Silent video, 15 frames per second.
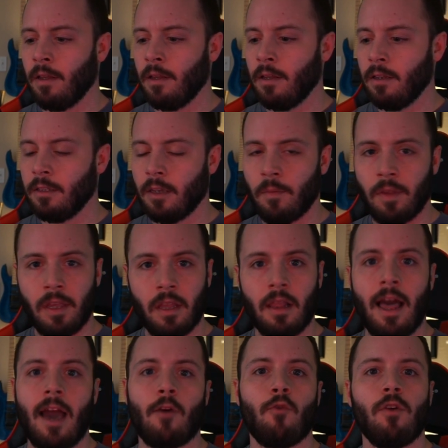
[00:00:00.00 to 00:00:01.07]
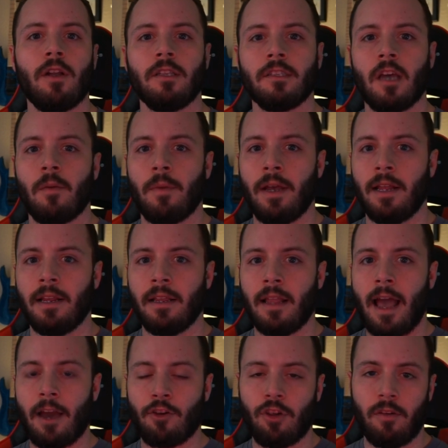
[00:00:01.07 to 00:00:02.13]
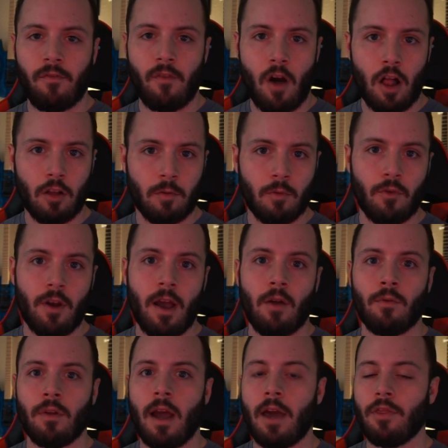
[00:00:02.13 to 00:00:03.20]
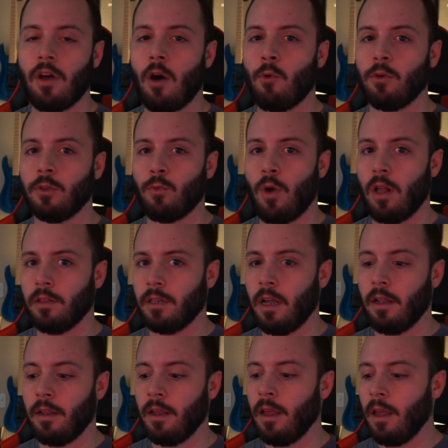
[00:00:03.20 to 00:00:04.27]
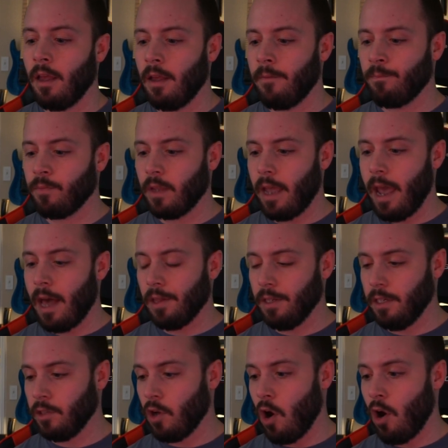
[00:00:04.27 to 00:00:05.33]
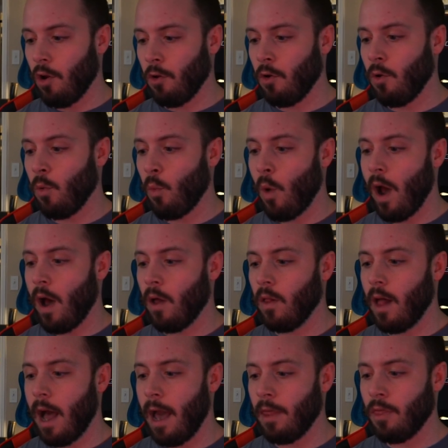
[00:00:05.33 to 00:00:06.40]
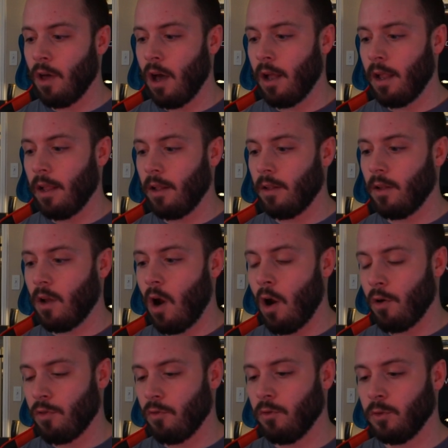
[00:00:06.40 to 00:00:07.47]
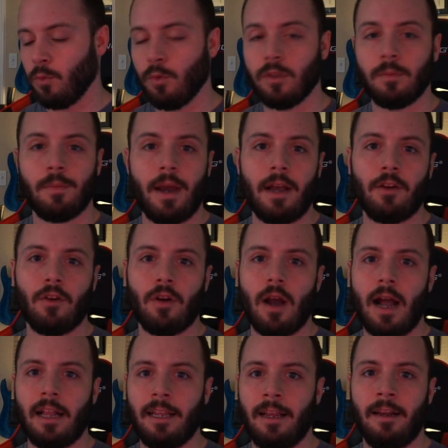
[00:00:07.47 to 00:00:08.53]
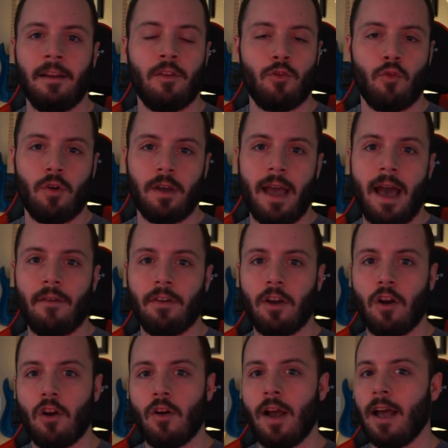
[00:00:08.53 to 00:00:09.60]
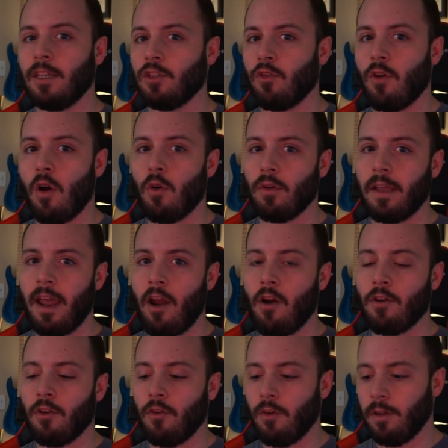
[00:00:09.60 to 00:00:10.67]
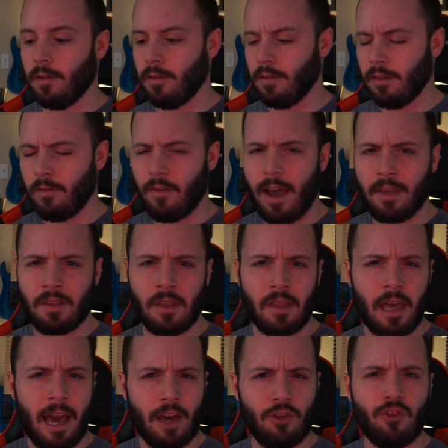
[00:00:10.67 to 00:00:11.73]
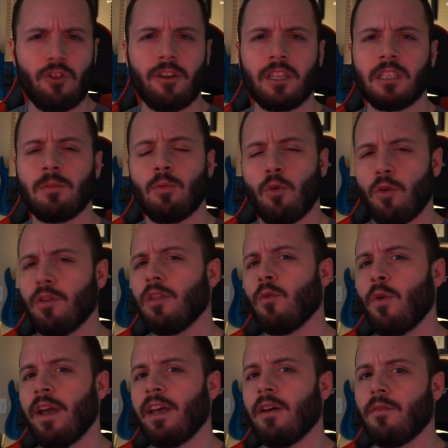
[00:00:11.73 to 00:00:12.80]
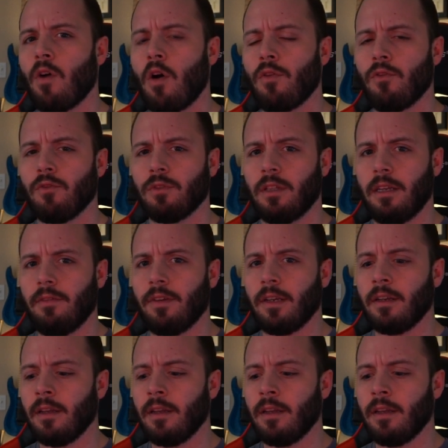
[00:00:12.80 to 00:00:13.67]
some of the Alacrians come in and actually follow him around, I thought was well done. Ellie's arc, while I thought Arthur's was better, I did enjoy having her as her own character, and the fact that they actually explored the wake of Arthur's leaving.